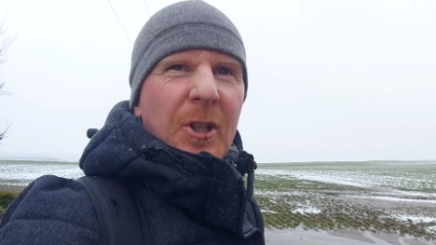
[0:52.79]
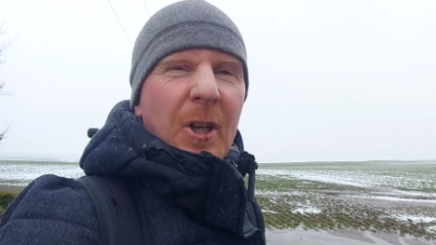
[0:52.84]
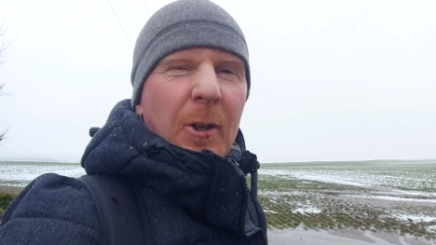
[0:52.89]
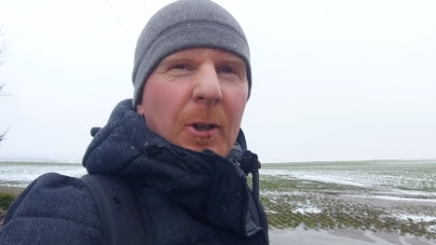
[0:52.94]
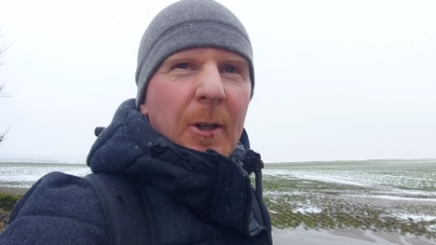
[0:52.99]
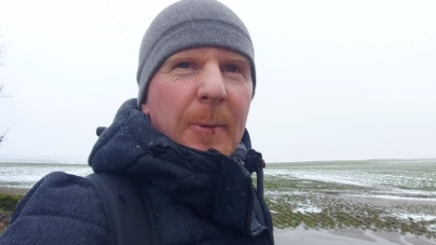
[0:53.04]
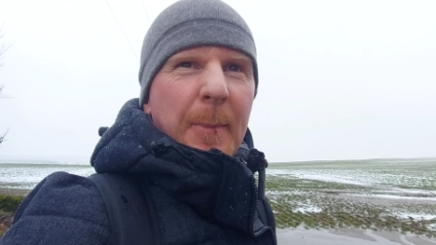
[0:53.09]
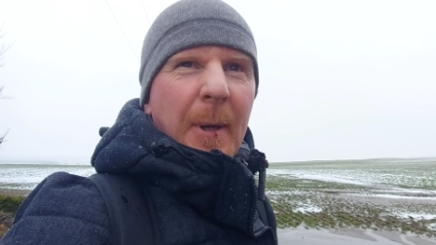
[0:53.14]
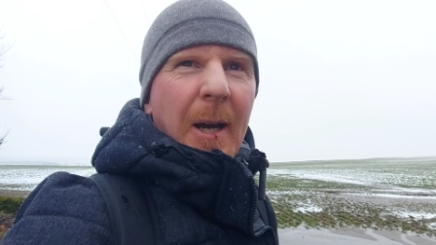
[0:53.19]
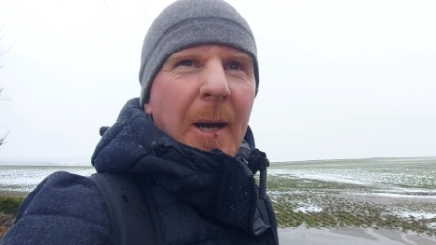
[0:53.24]

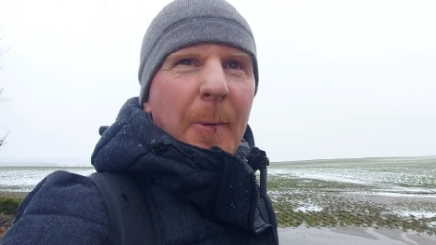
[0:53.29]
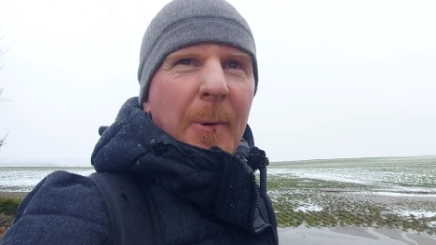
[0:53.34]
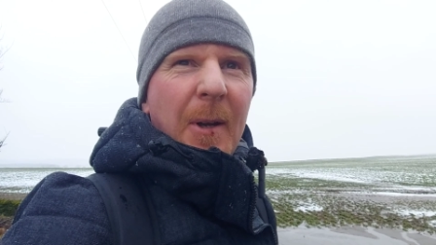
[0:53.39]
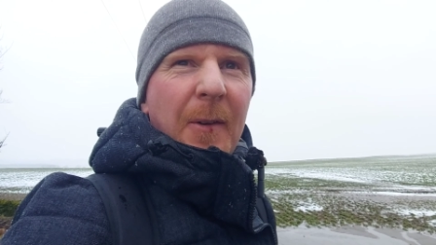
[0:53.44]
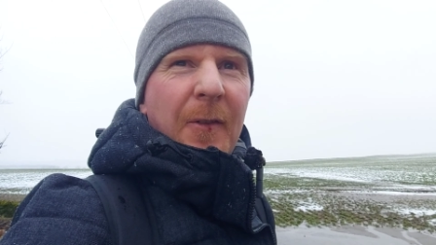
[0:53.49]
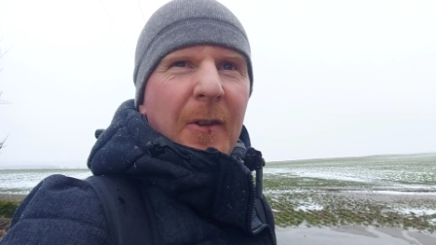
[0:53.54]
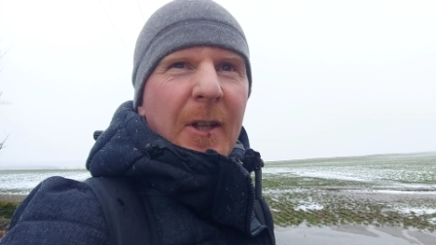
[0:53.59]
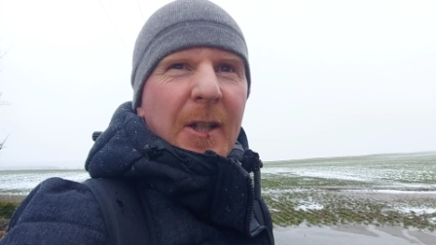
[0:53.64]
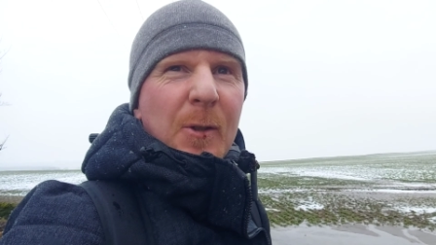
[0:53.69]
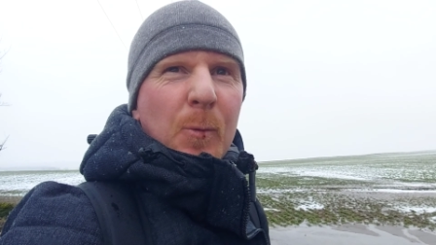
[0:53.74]
sheltered bit
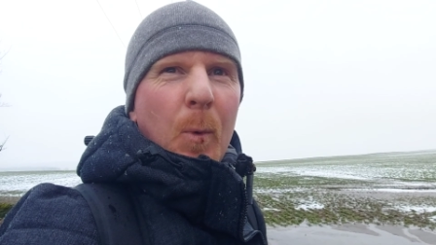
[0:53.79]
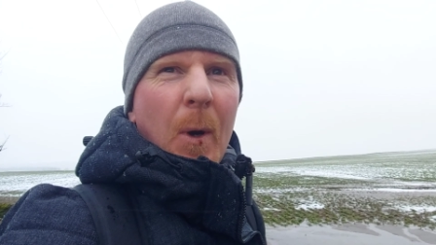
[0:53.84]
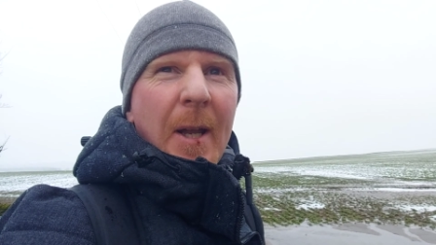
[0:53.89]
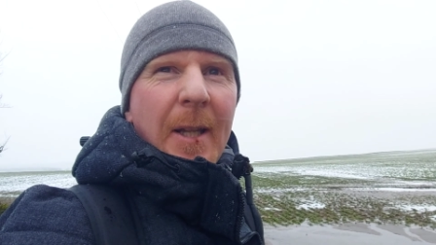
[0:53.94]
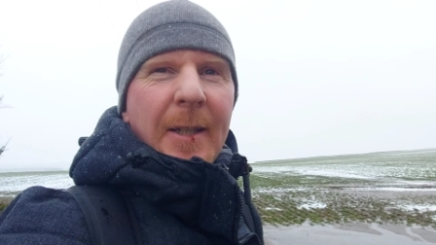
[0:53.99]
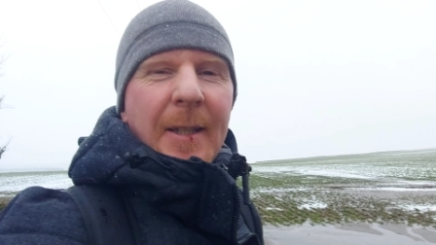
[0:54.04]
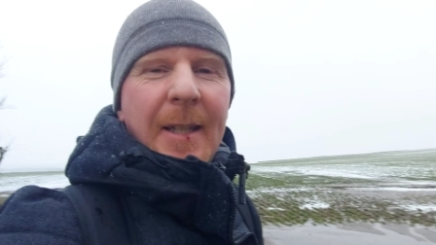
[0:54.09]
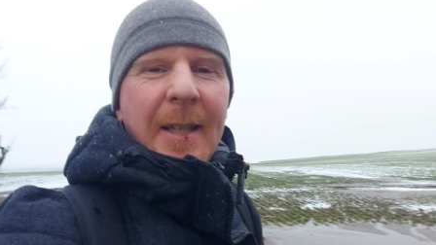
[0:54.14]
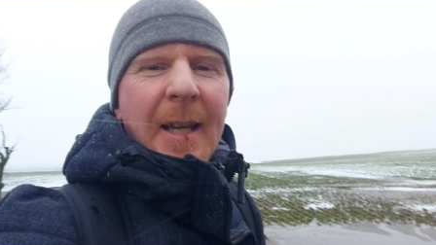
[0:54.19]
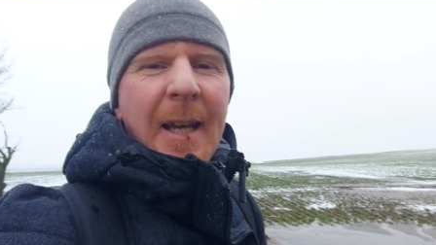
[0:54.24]
away from this
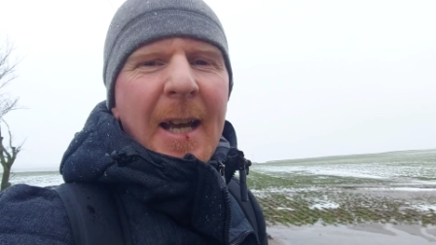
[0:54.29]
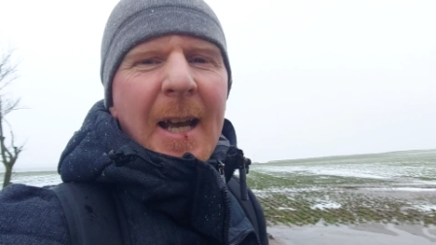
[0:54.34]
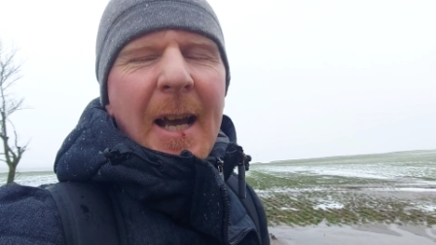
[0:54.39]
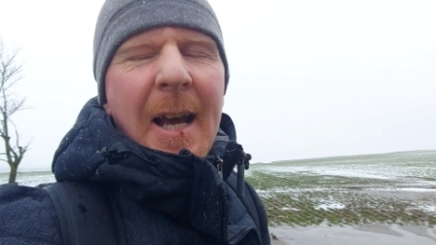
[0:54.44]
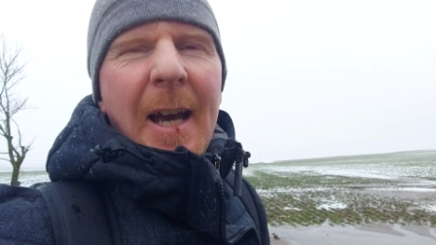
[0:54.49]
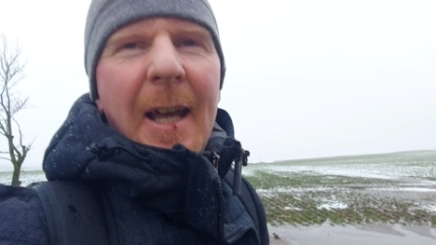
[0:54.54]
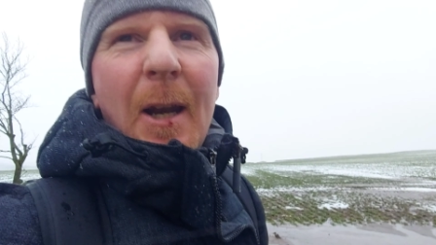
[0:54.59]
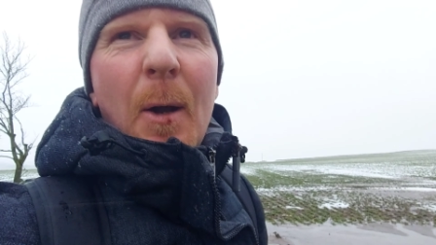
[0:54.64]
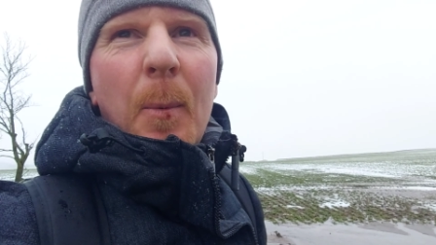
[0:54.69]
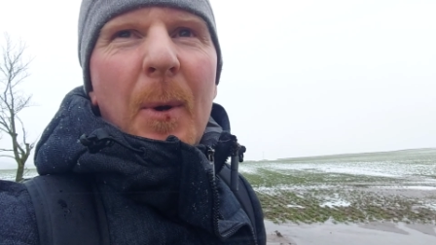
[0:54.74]
wind
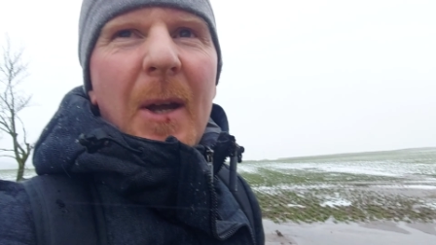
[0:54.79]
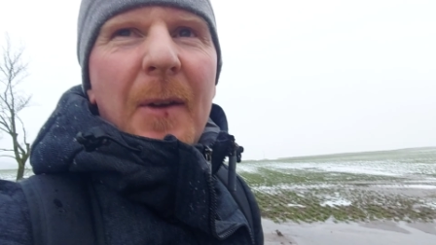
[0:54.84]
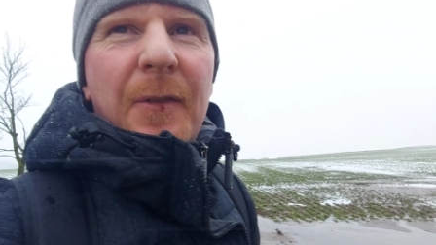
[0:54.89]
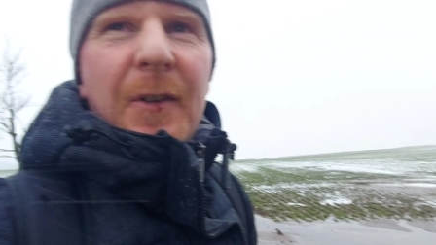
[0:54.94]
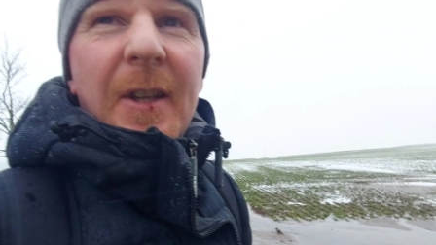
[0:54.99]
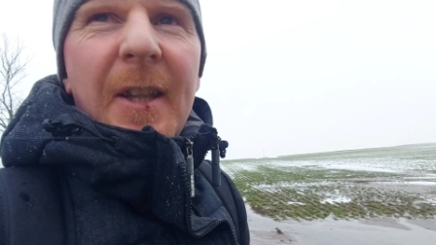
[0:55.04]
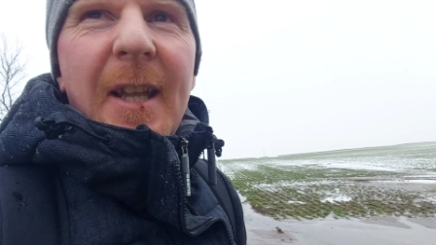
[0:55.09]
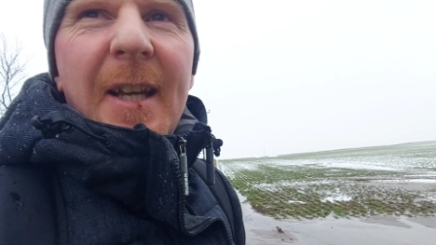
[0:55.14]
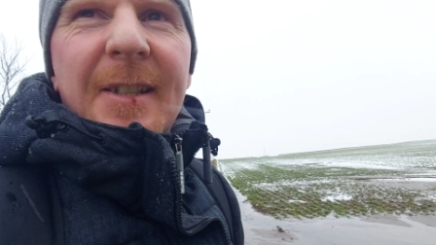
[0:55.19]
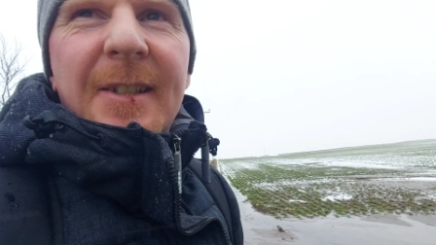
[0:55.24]
and away
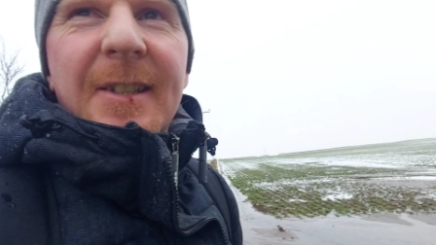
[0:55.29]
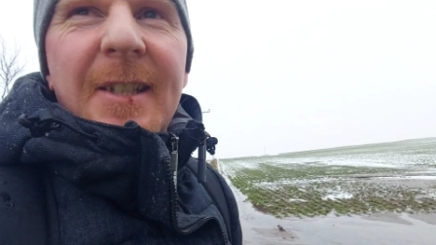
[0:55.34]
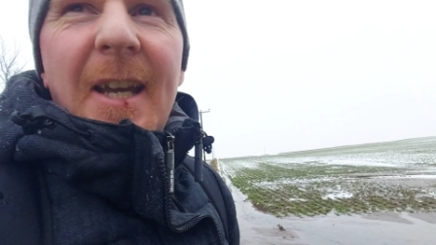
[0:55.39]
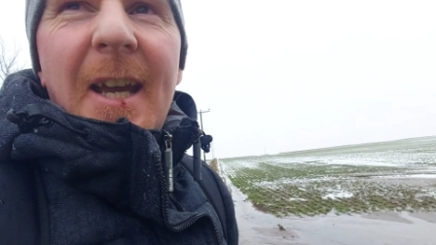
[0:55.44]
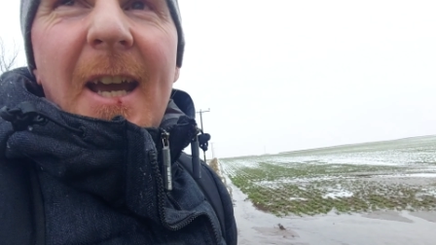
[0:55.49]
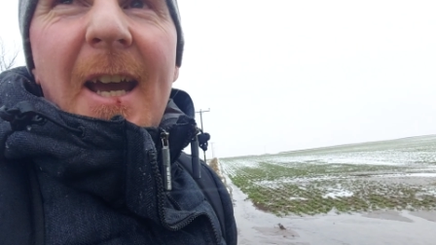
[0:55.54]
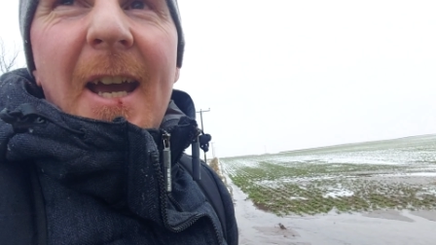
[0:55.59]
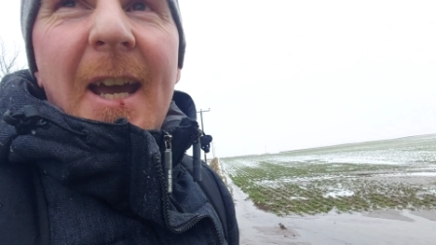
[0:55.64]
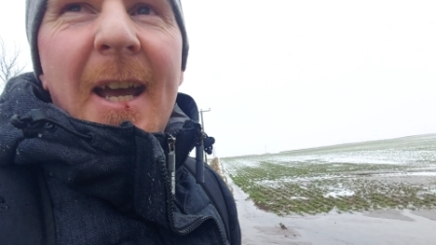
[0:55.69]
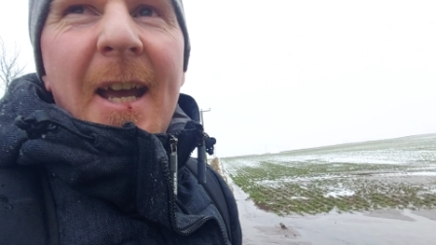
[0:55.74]
from this
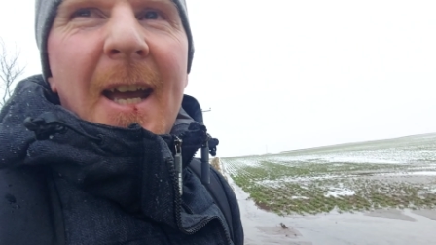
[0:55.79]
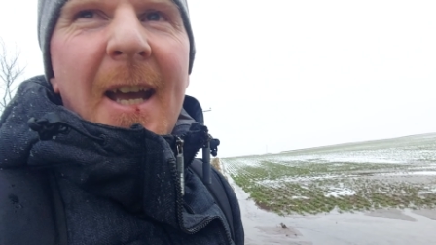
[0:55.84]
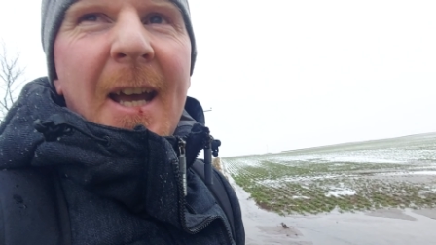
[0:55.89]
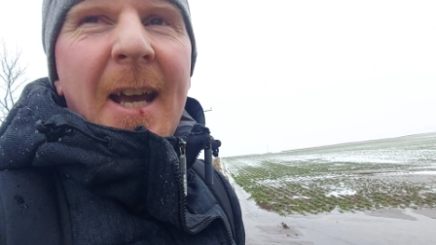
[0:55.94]
uh,